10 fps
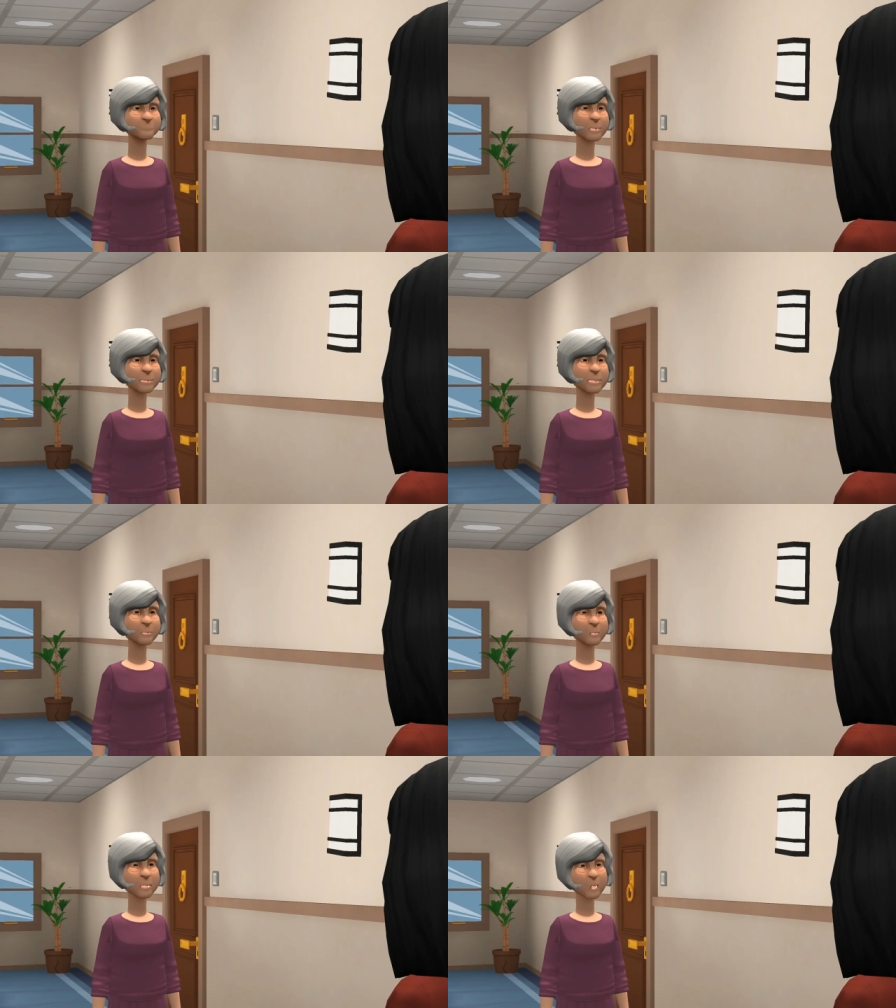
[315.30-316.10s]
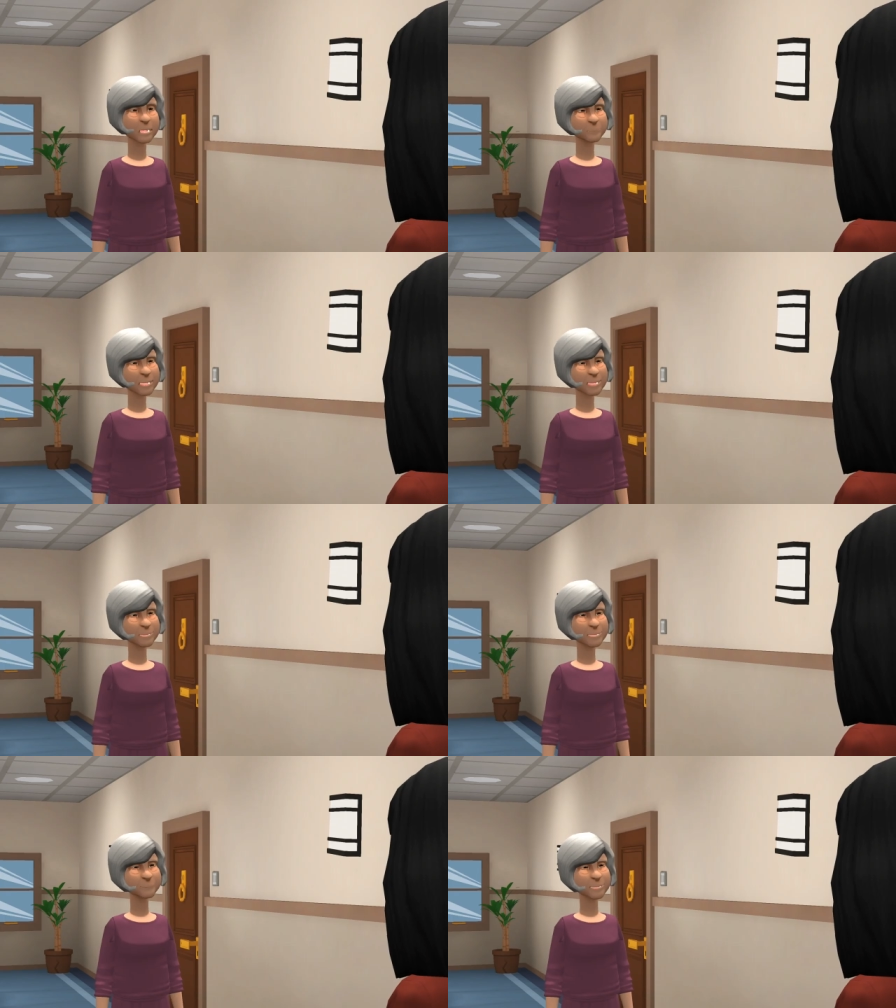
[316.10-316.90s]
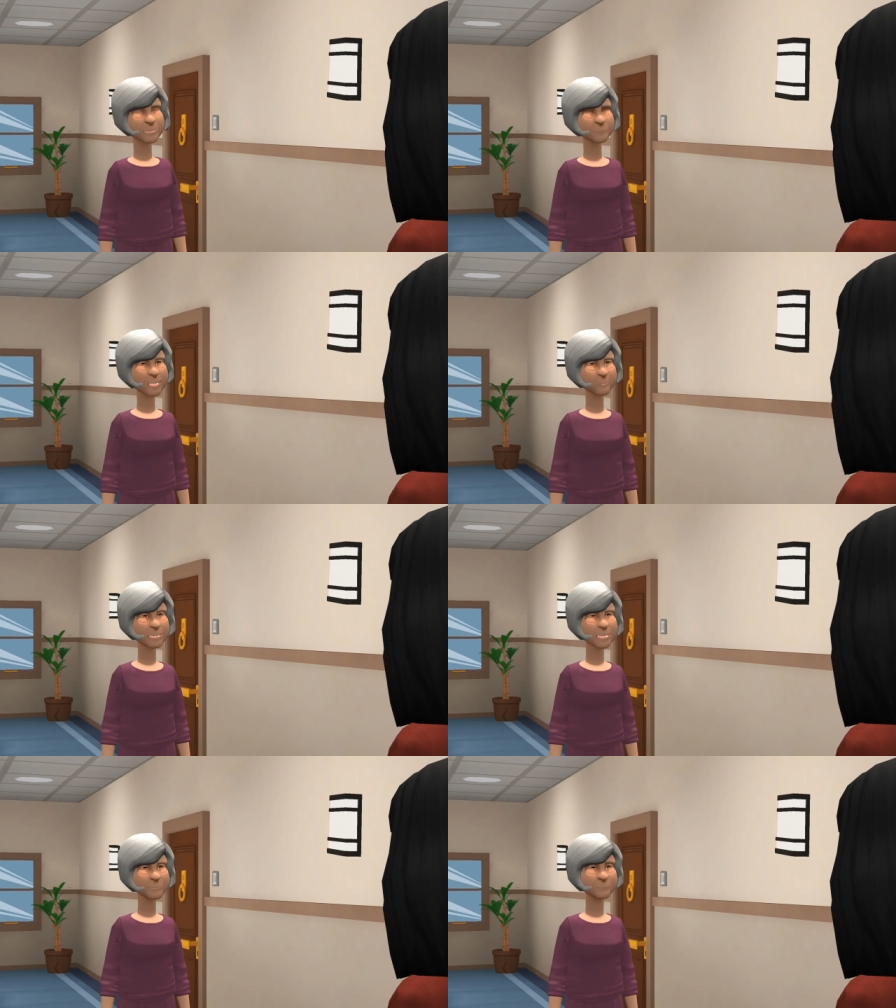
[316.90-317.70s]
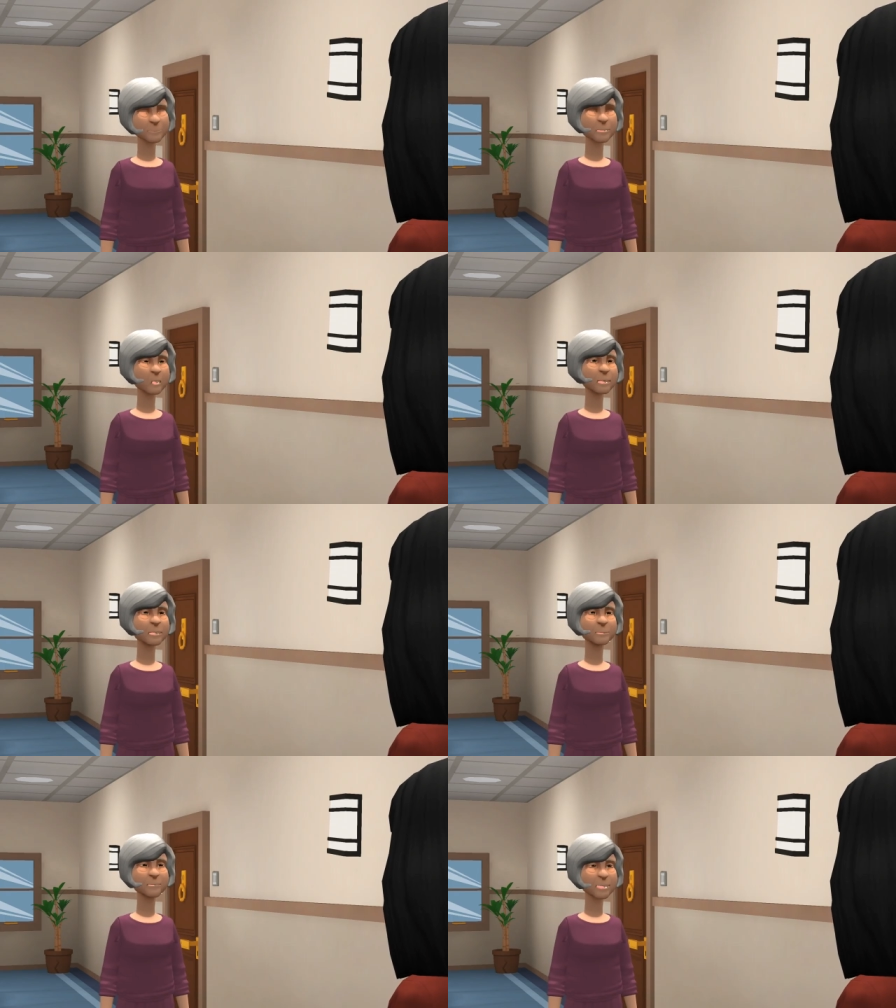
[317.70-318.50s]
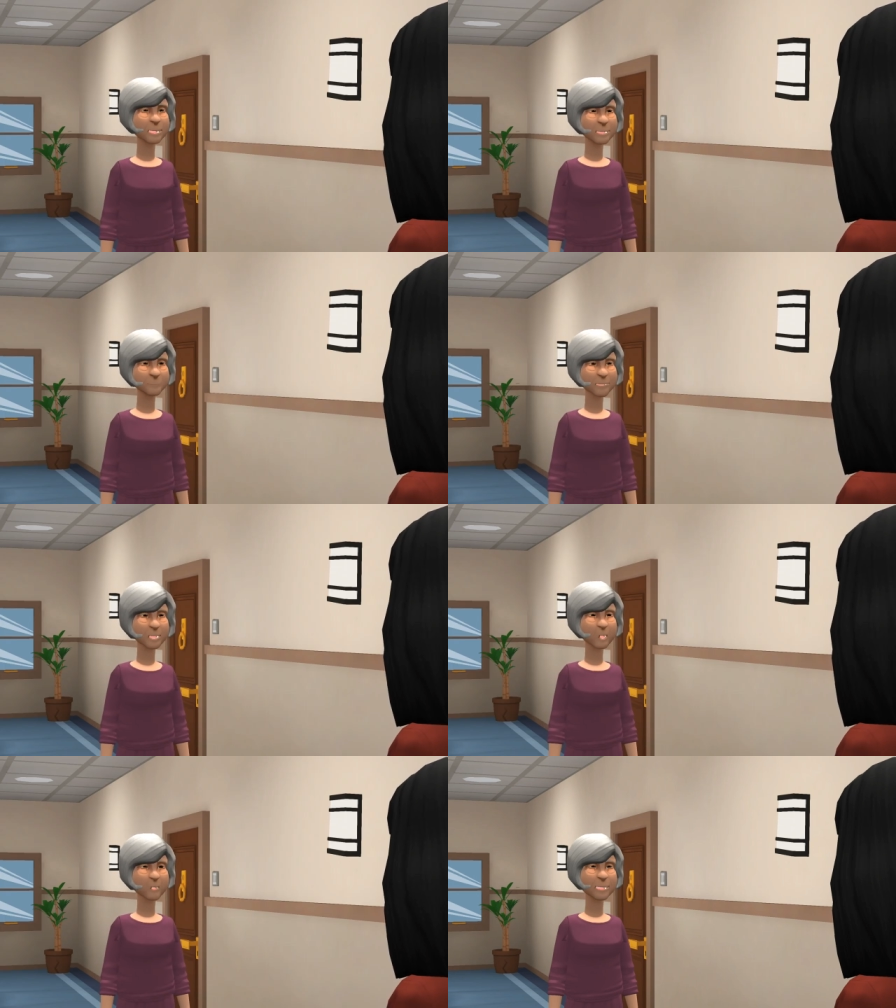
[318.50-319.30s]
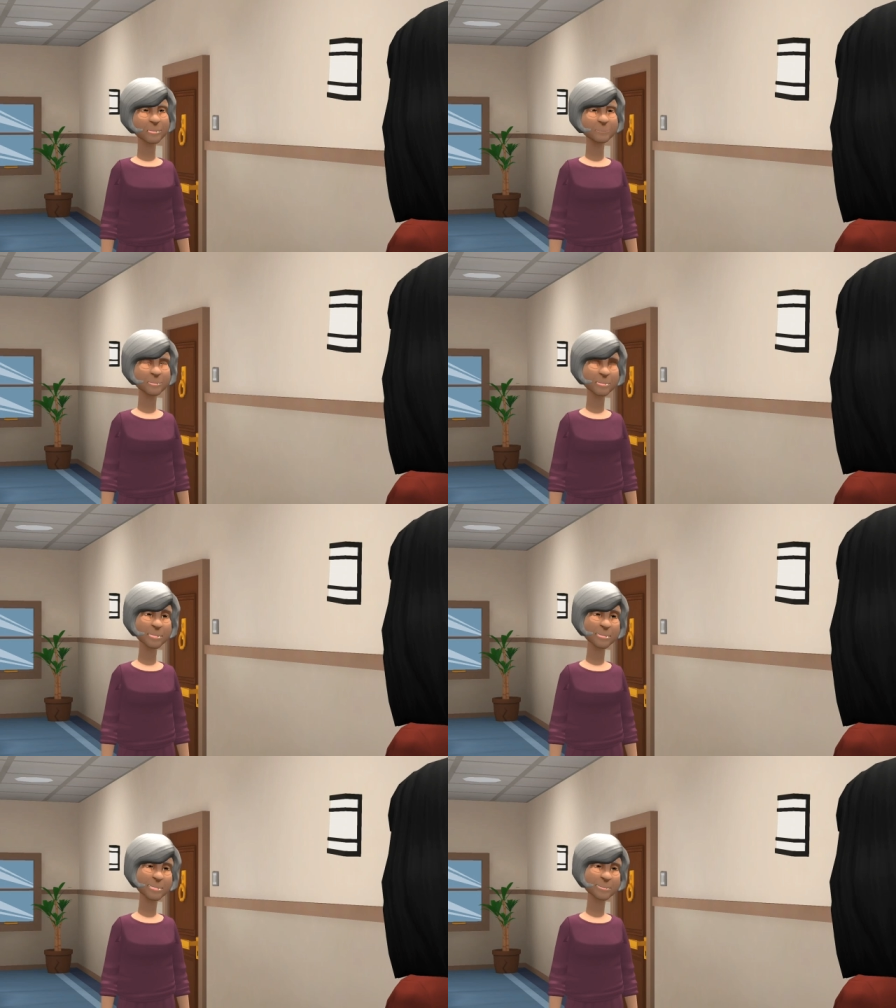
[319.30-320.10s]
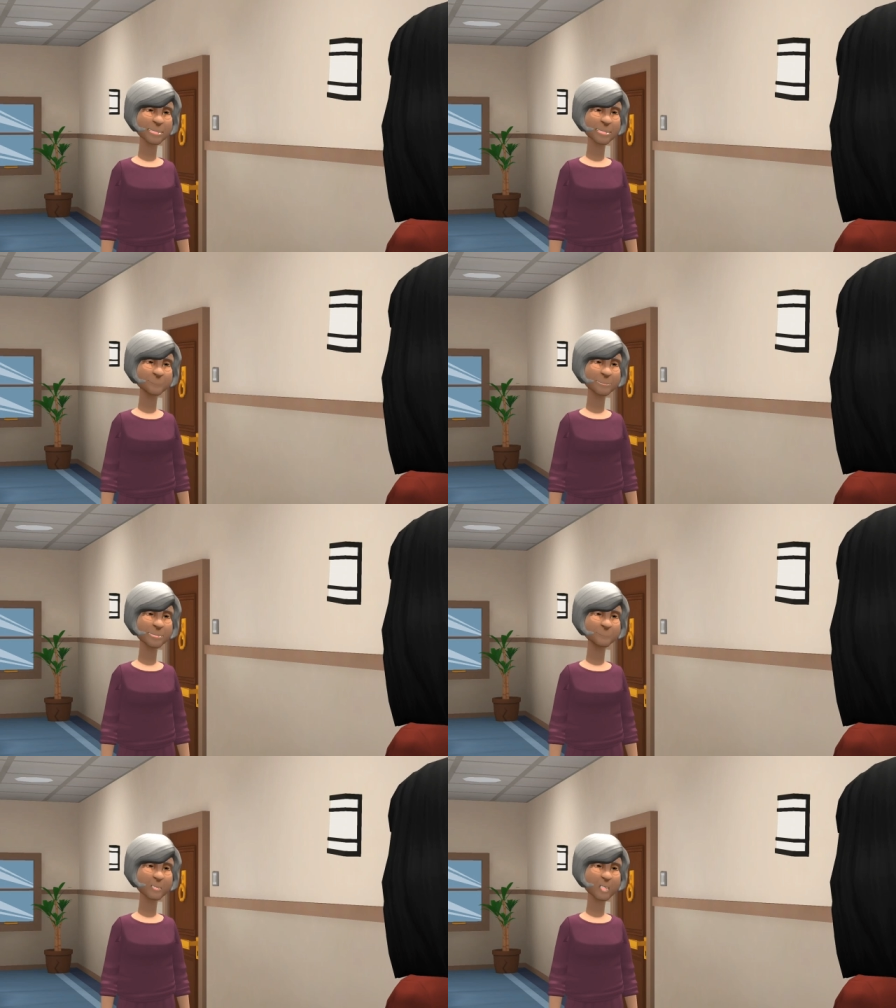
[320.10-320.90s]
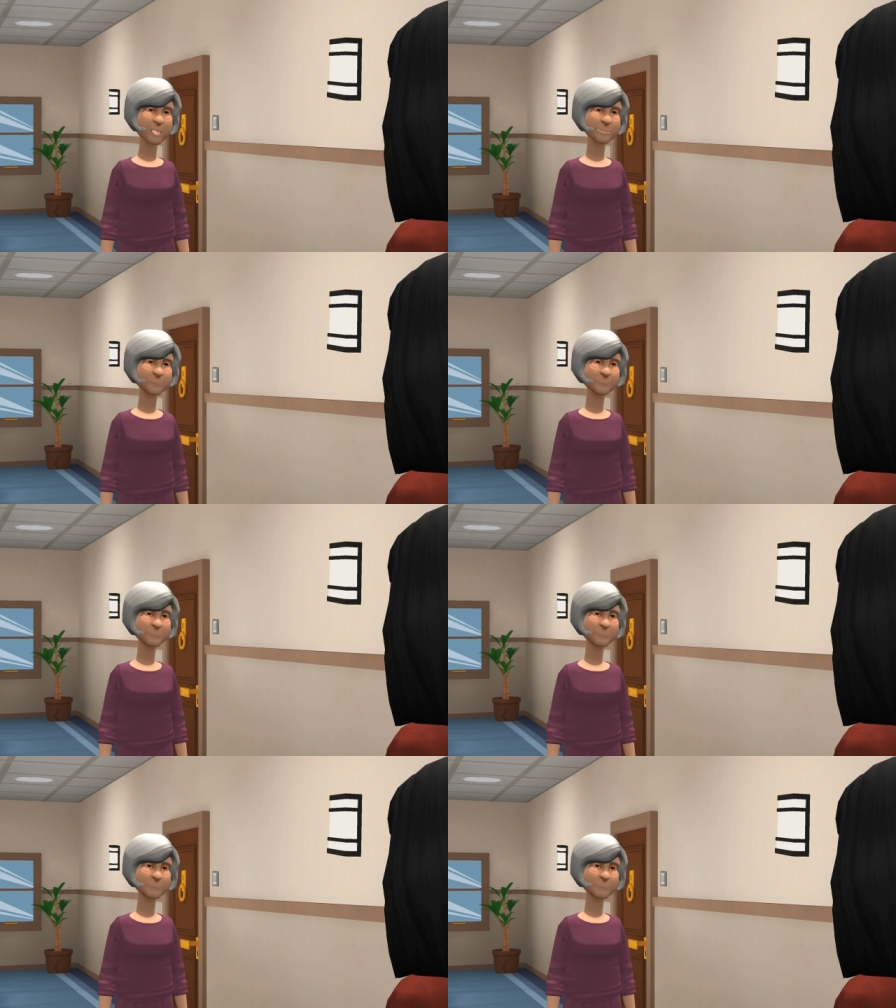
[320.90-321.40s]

Why don't you come inside my apartment, and we can have a cup of coffee and discuss this matter more?